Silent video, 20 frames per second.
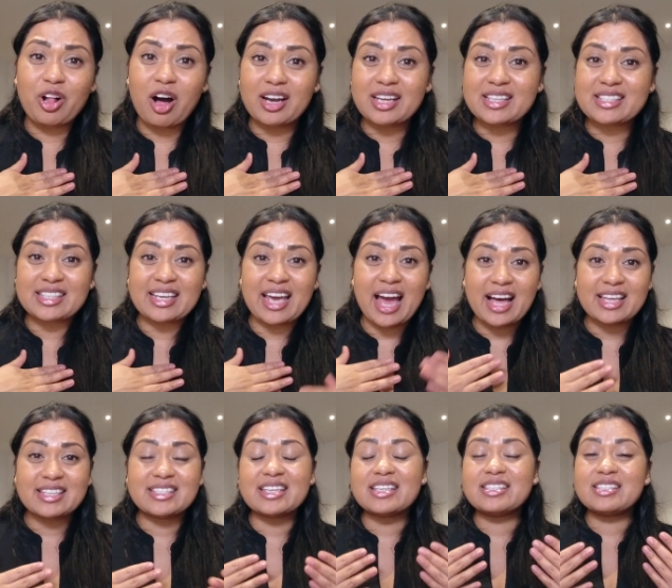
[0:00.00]
Honestly,
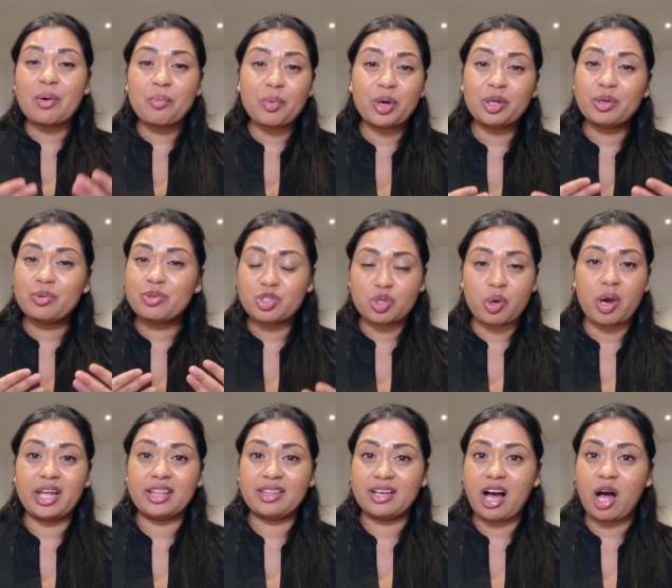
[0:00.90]
as someone who's
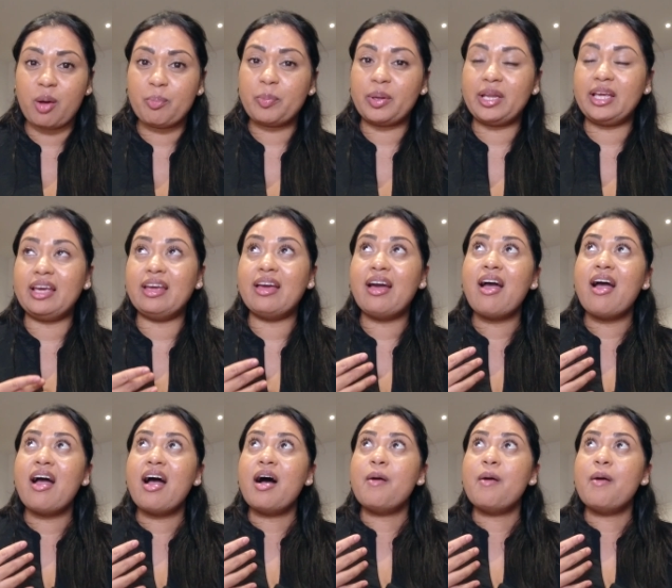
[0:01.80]
joining the company